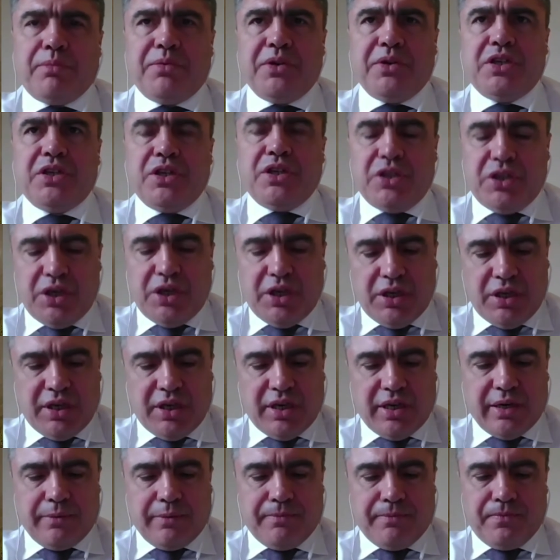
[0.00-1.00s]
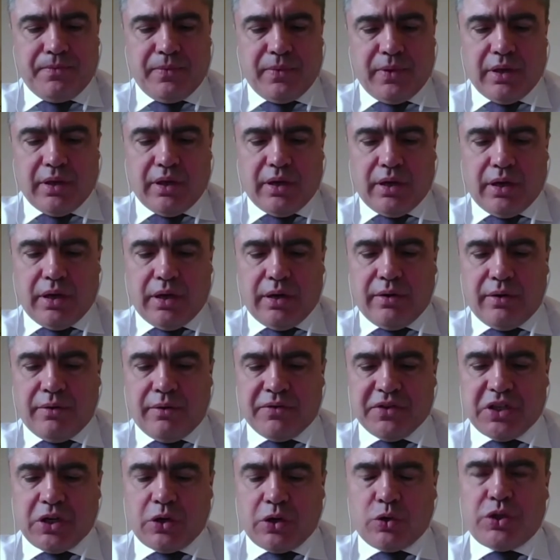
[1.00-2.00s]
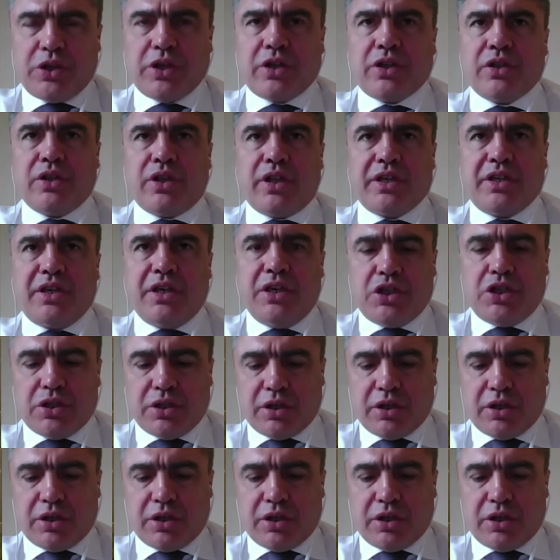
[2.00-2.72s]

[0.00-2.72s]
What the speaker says: and adapting it in agriculture